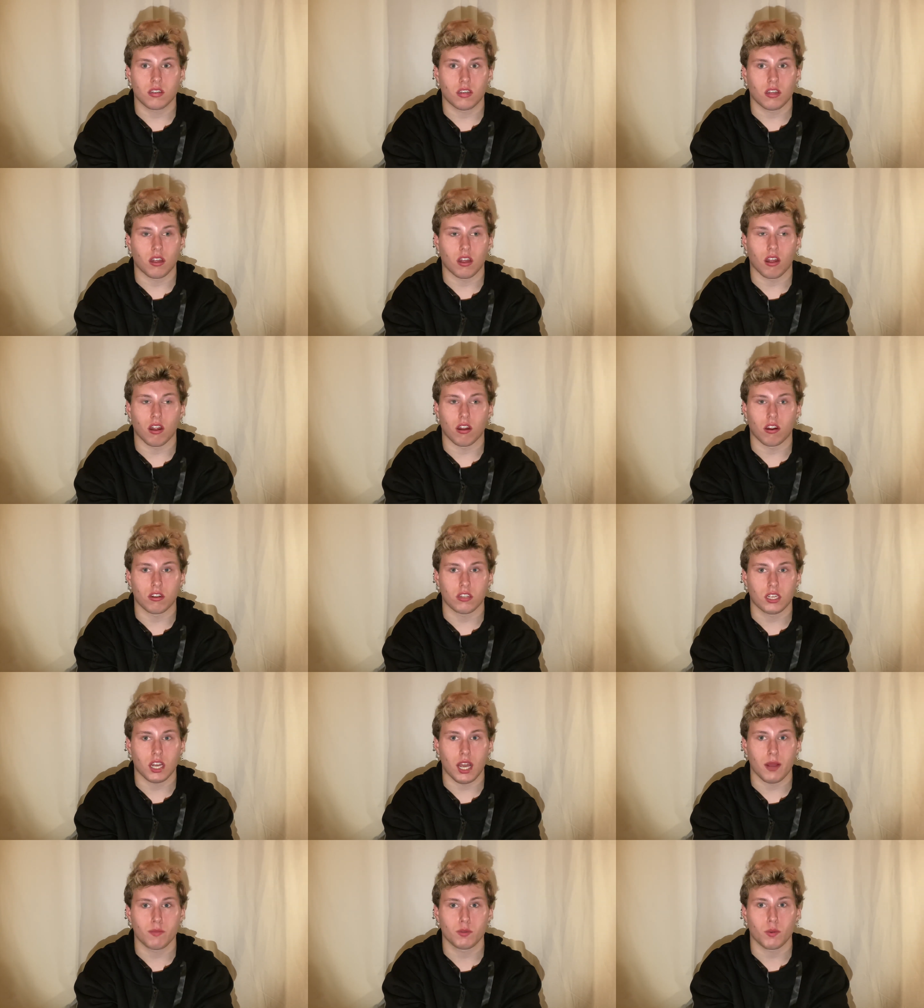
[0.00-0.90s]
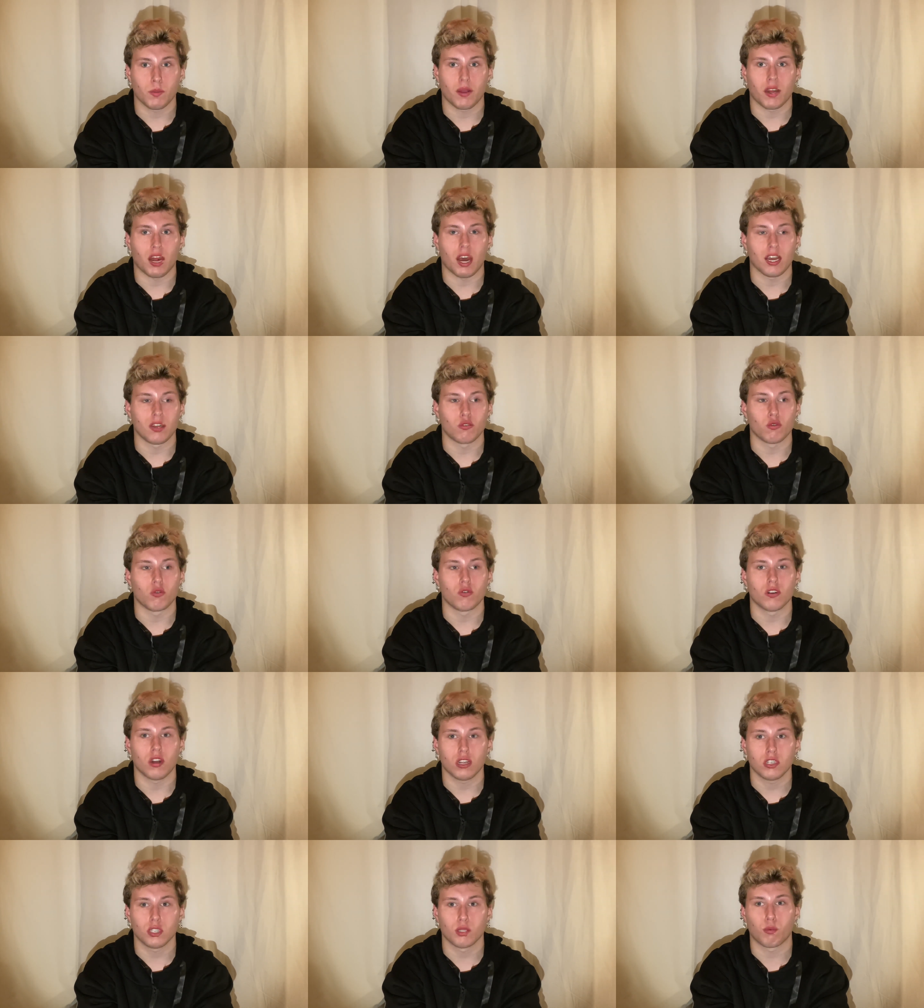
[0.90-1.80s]
a lot of times, but I do
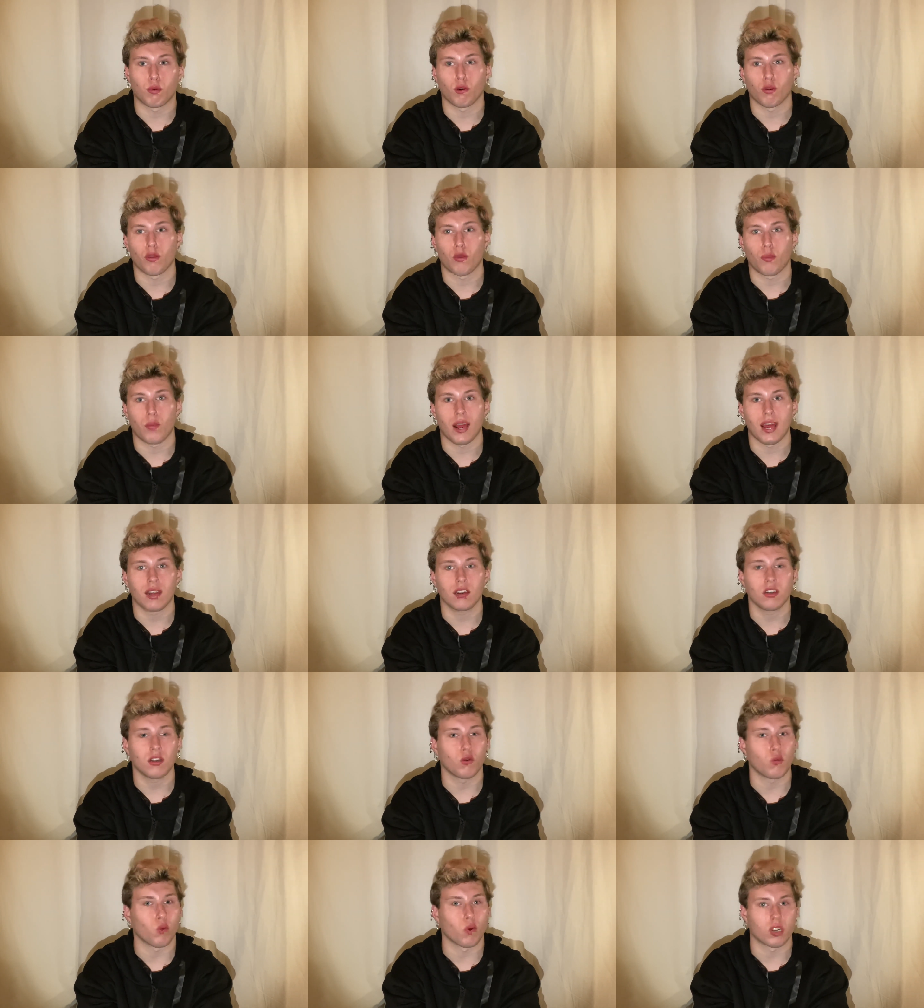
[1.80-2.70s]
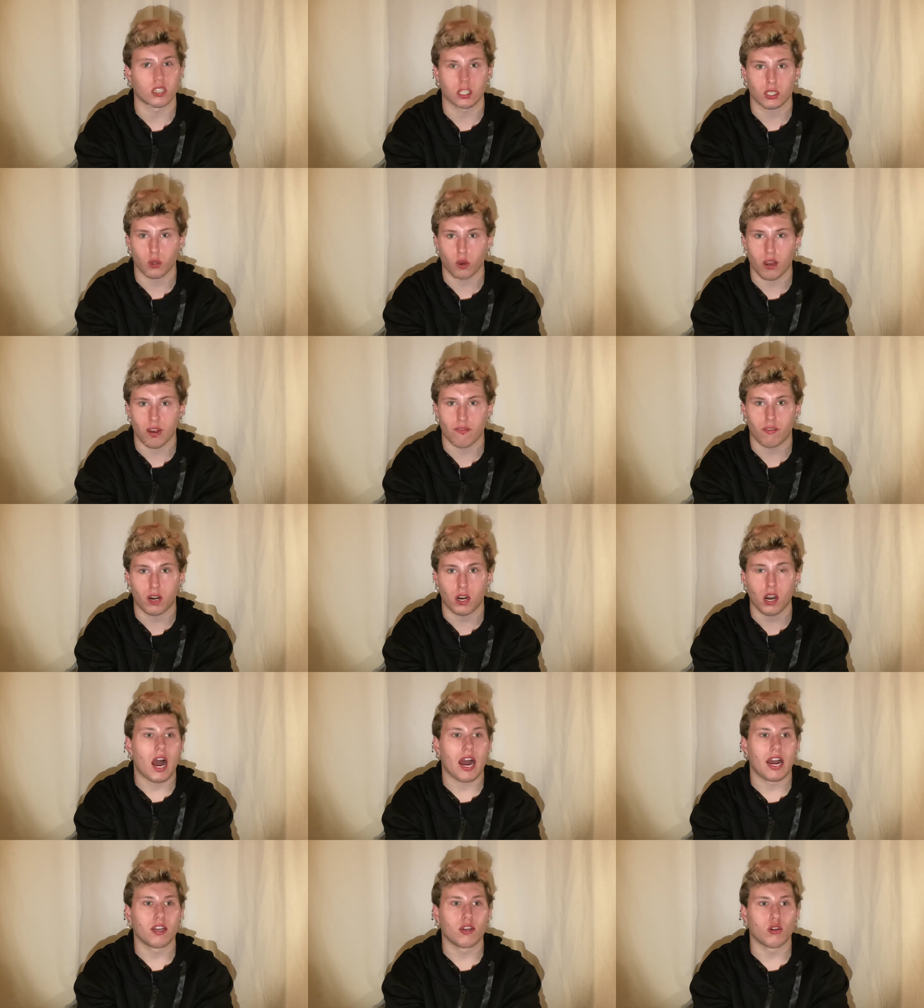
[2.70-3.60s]
not support the brand whatsoever.
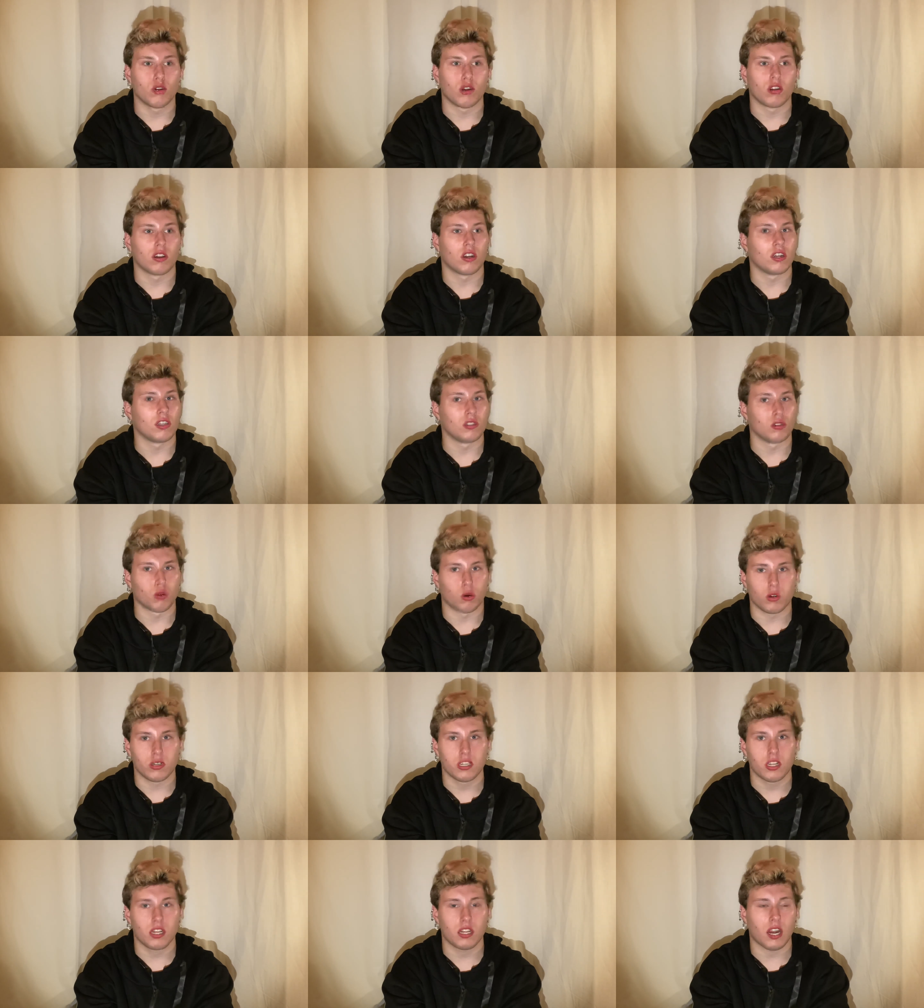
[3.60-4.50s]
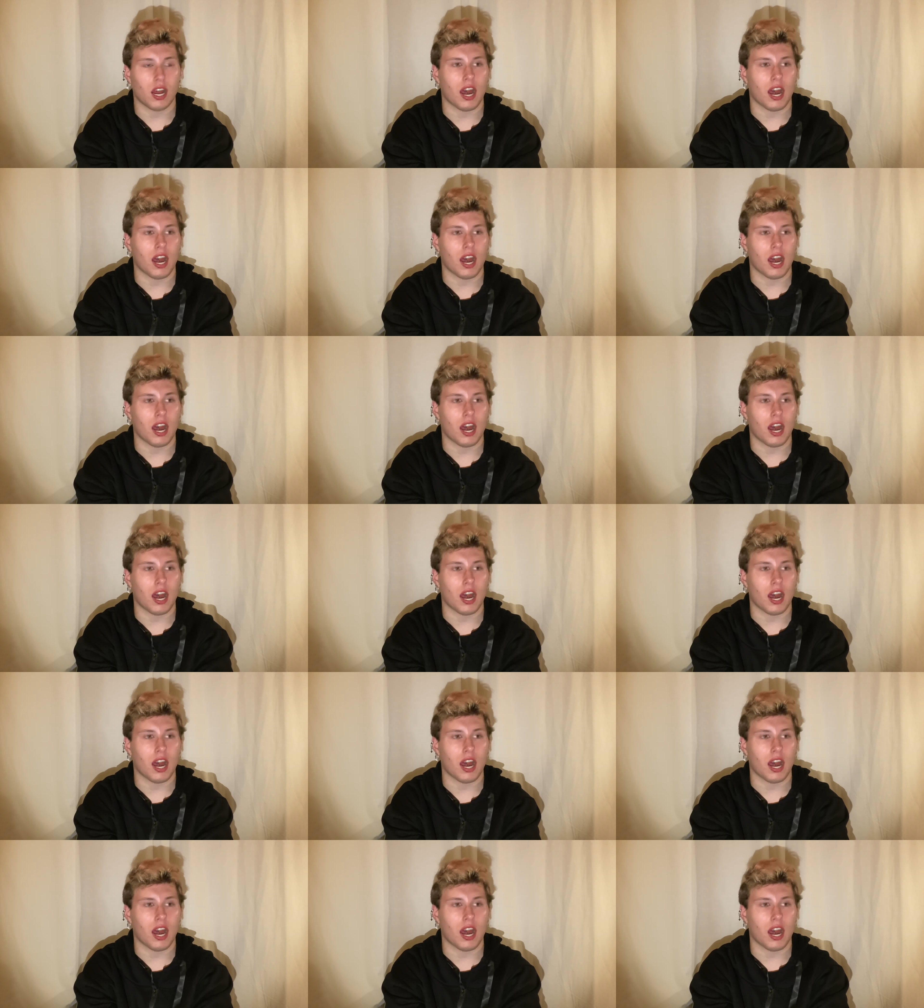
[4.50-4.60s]
I do not endorse it.